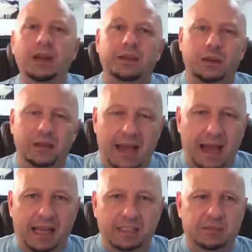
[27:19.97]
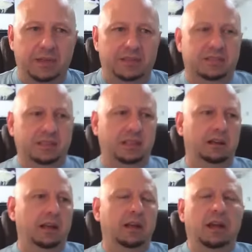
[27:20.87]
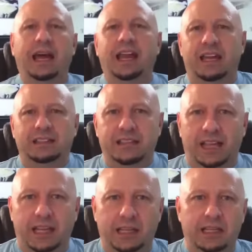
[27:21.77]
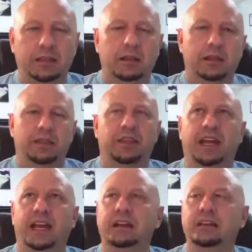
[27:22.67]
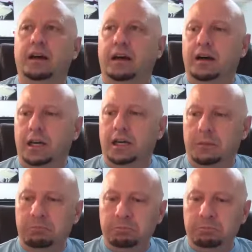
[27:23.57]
They're in hospice. And I had an aunt that um,